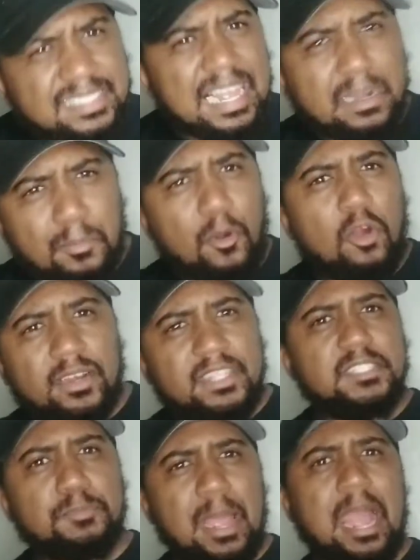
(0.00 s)
Is that a part of
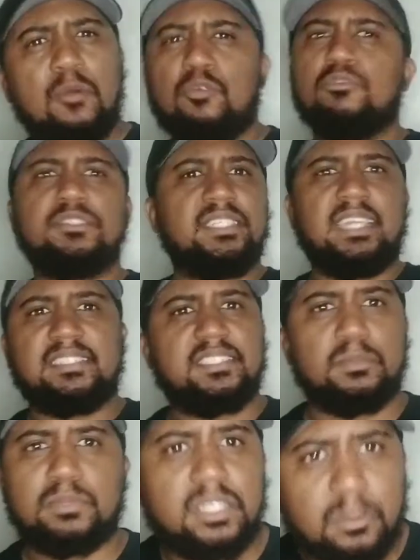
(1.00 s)
his power or is that
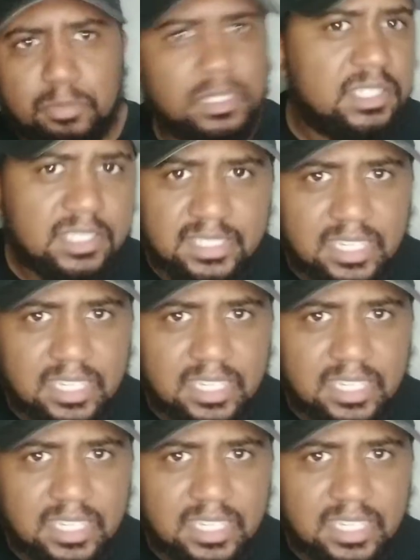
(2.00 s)
something completely